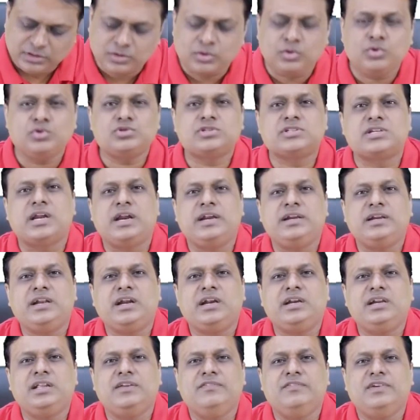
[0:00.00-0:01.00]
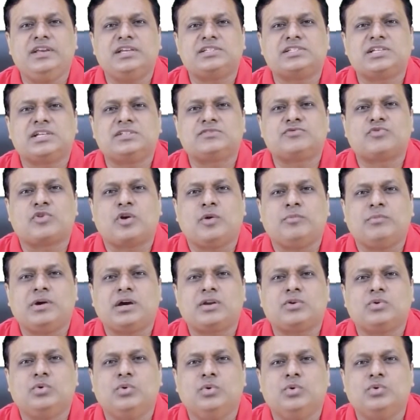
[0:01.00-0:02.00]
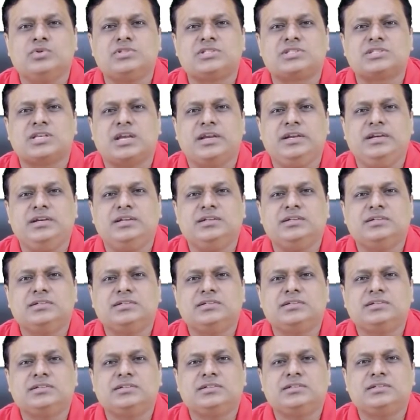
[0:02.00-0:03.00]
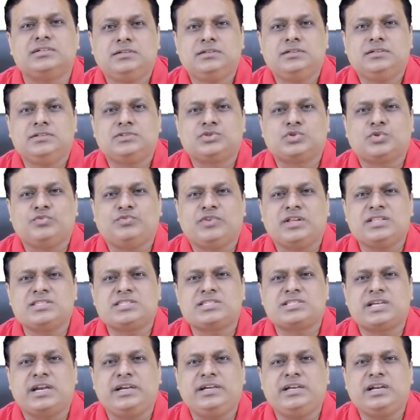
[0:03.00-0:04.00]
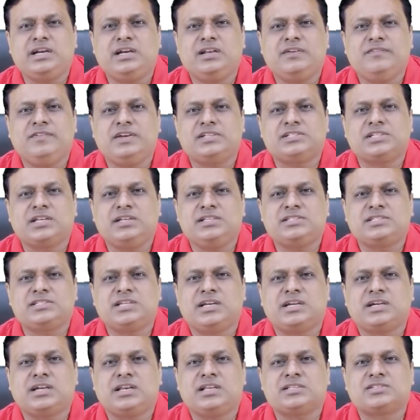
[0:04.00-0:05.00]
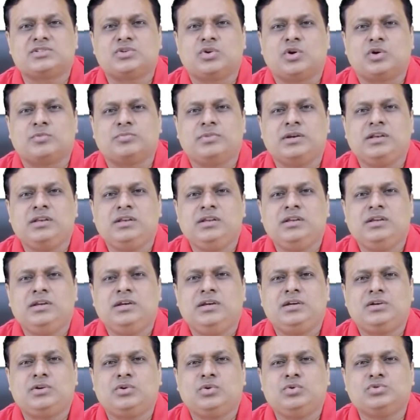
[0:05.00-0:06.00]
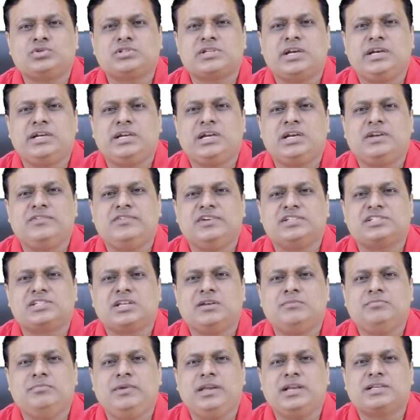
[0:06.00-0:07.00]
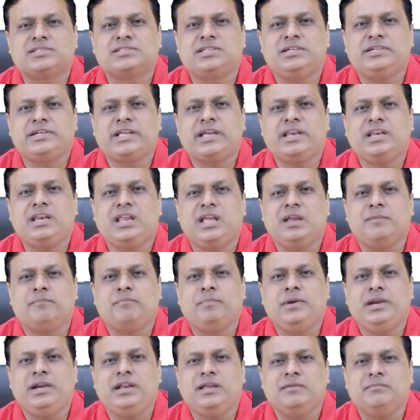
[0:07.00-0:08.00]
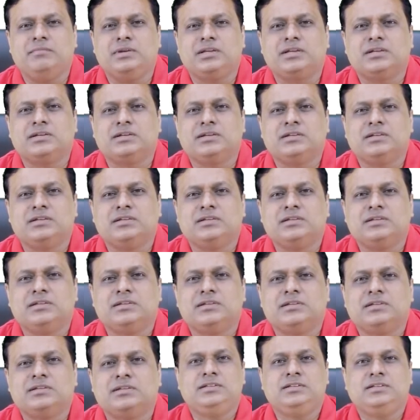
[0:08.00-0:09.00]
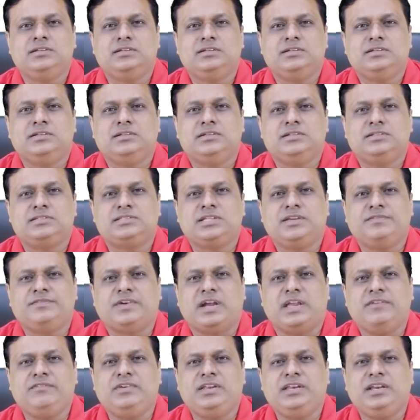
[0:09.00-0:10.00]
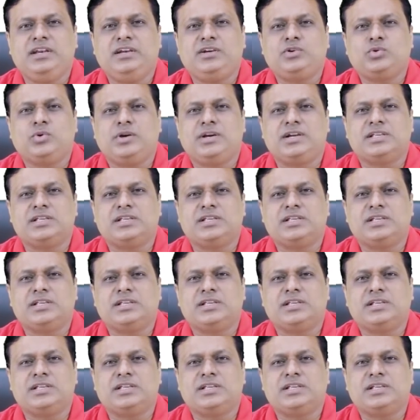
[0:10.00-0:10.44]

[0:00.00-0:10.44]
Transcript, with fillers: two standard deviations from our own side so one standard deviation is taken as normal, two standard deviation makes it an epidemic. See why we need to